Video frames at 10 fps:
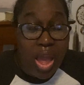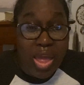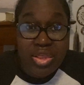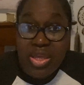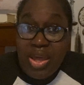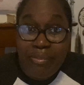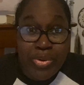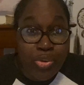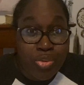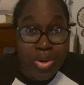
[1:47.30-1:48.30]
I think I've
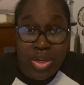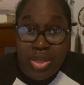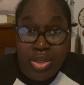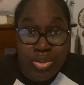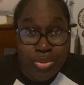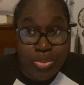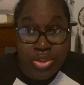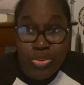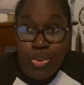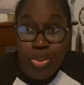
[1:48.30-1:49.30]
been already doing
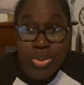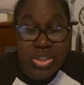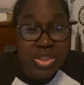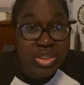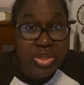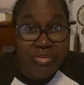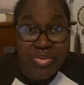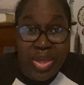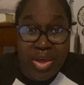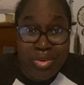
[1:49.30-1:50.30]
this quarantine stuff
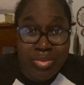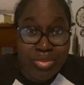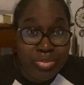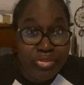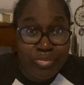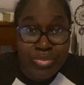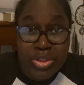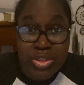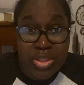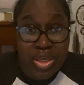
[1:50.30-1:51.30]
now
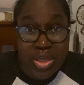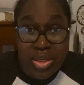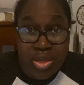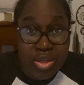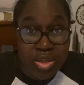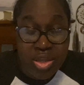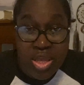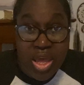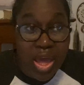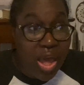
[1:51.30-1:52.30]
since a kid.
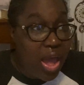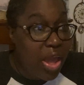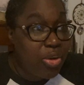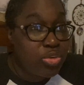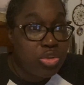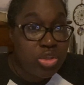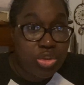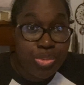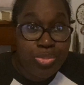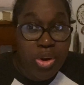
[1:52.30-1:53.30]
I go to the
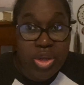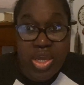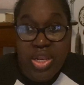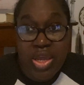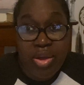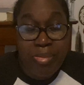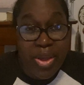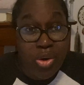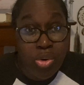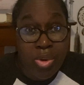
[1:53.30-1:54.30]
supermarket and I come
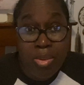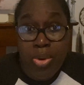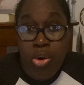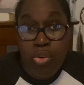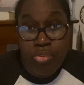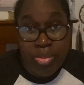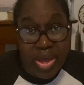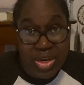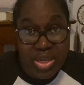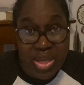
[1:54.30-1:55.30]
back home. I'm a
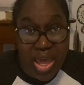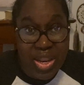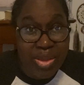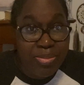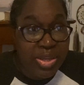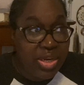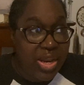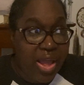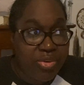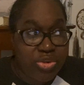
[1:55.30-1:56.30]
homebody. I like being in
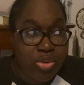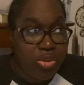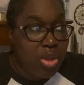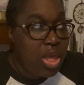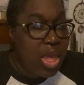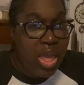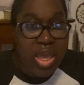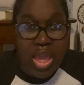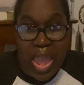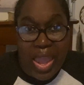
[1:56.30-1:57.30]
the house, so
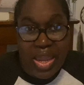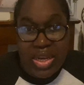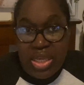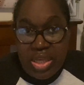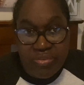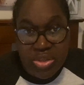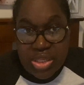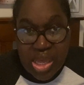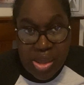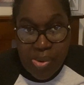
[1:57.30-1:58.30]
at any given
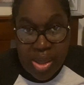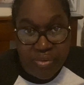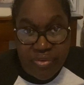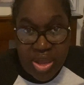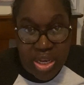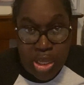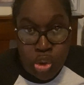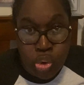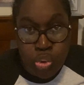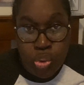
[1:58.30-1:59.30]
time I could find like a
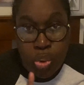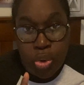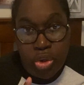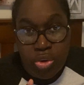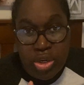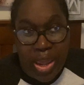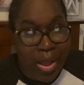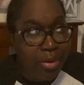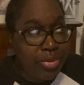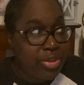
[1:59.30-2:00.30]
little corner in the
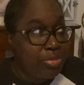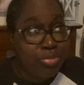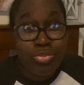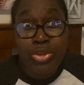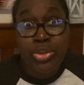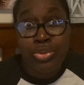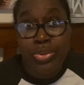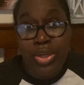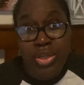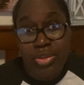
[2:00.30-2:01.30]
house and redo
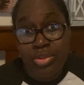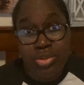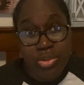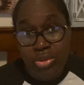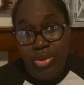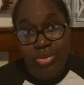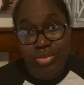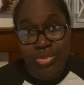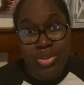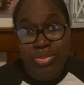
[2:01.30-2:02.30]
it,
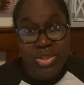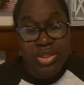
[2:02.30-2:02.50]
something